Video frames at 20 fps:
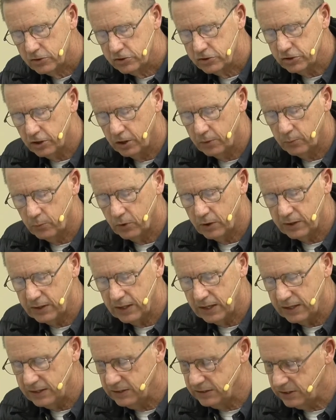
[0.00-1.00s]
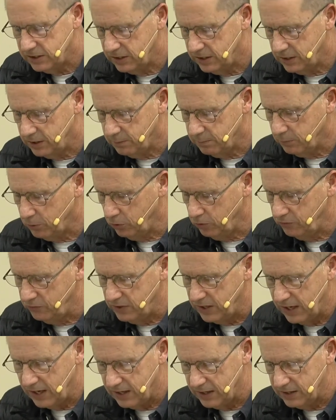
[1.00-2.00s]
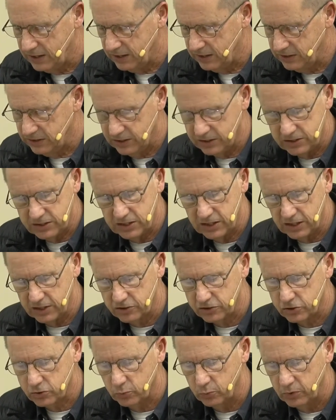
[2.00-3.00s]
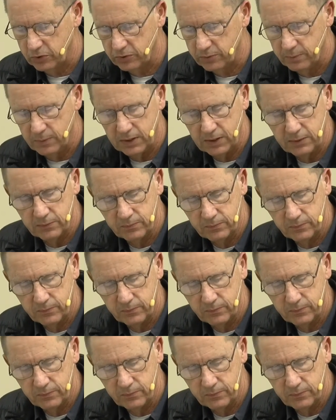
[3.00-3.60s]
Psalm 119 and move down in the text with me.